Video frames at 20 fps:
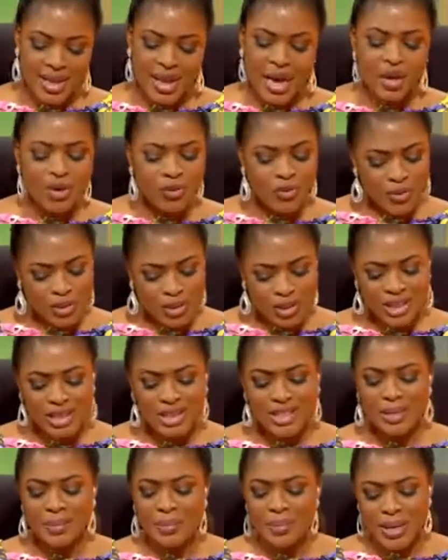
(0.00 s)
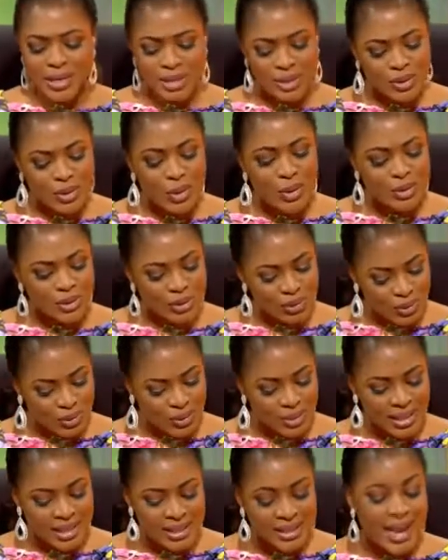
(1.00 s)
And of course, she's a medical
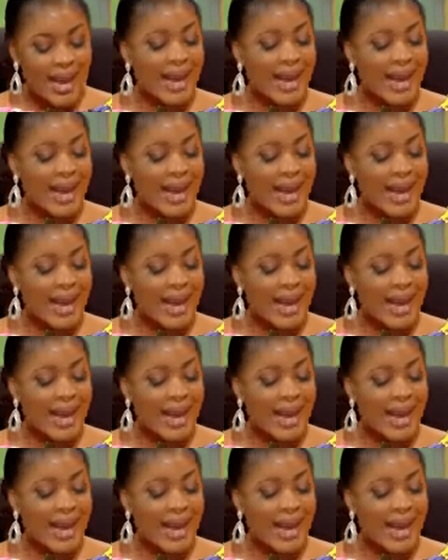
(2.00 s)
consultant